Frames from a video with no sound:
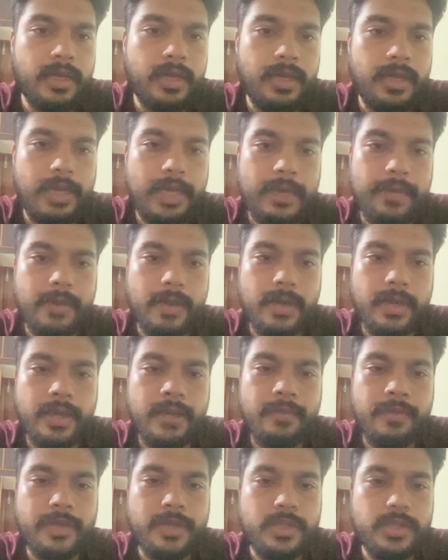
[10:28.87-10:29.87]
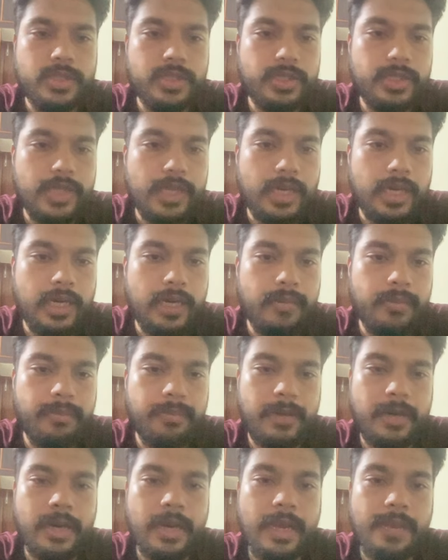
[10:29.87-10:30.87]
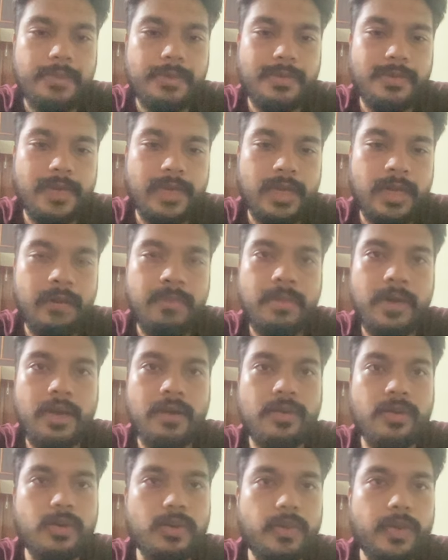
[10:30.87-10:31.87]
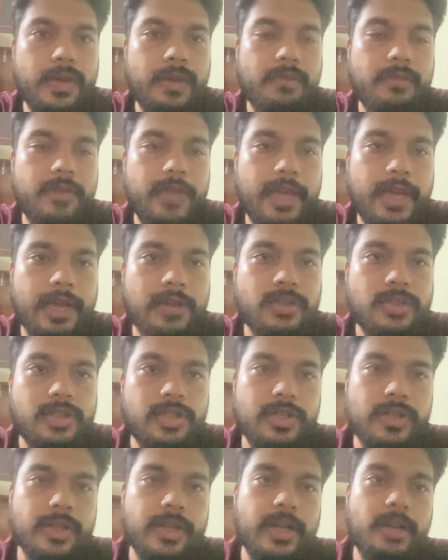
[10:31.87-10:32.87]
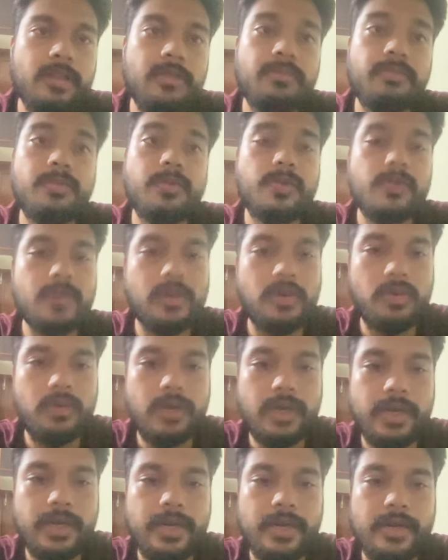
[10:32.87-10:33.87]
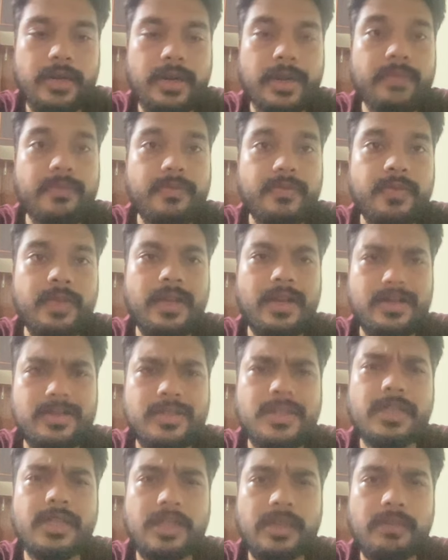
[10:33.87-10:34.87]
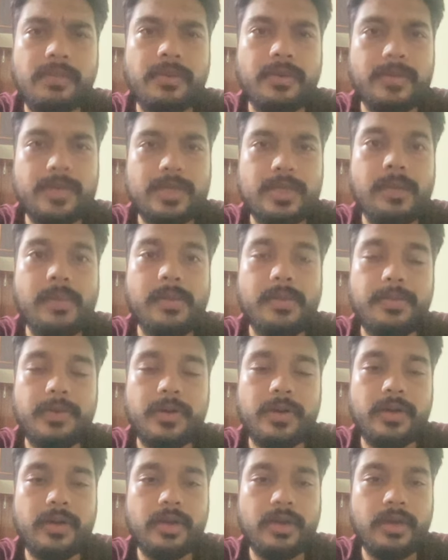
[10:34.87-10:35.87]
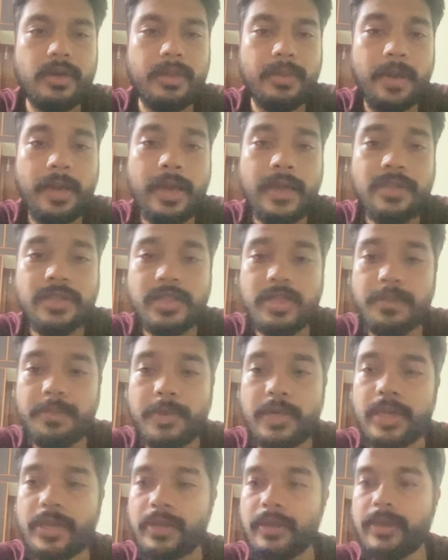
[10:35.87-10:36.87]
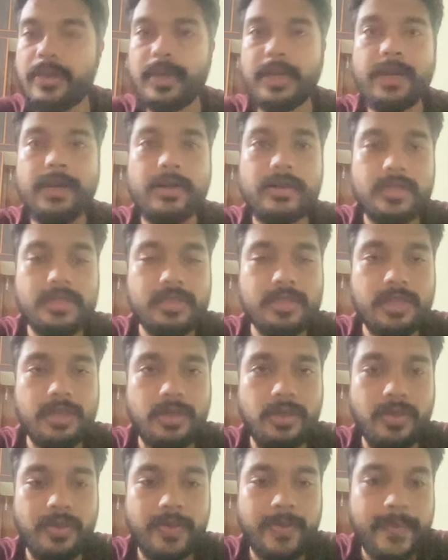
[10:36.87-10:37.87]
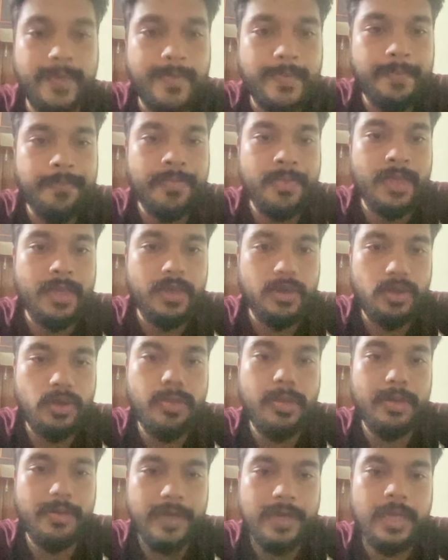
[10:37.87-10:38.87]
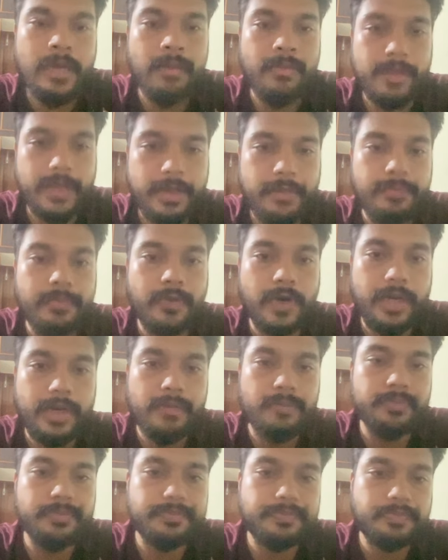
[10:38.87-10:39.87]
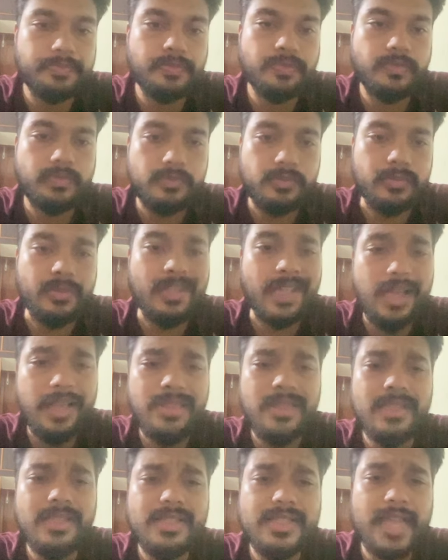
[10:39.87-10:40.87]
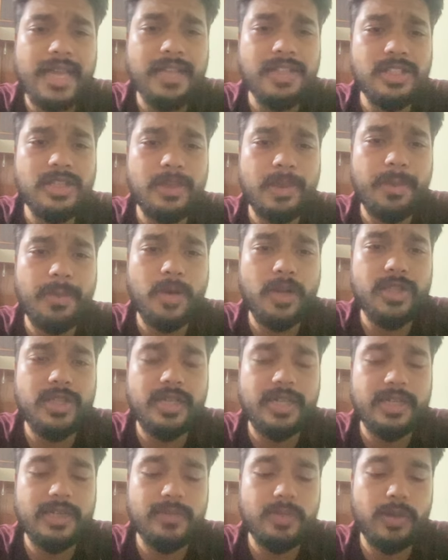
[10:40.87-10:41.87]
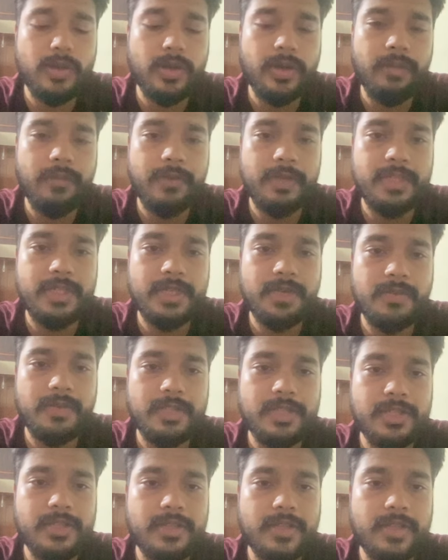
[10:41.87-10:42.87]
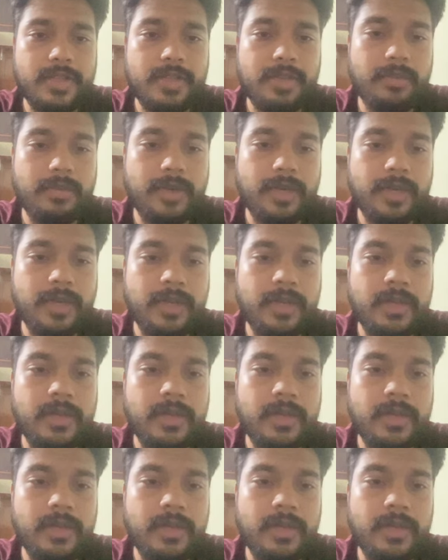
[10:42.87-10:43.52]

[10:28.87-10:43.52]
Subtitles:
library, which perhaps will come down to when we actually try to improve the code editor. And there are certain improvements I'm actually particularly interested to do, but we'll come there, right? And this is actually my project explorer widget, which is nothing but